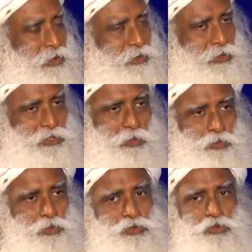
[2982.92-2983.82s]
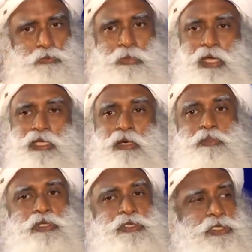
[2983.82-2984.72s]
See, suppose you marry a
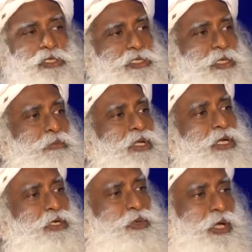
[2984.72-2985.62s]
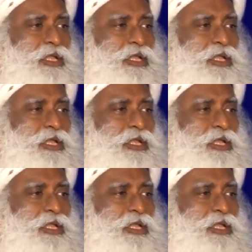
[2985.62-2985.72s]
princess and bring her to an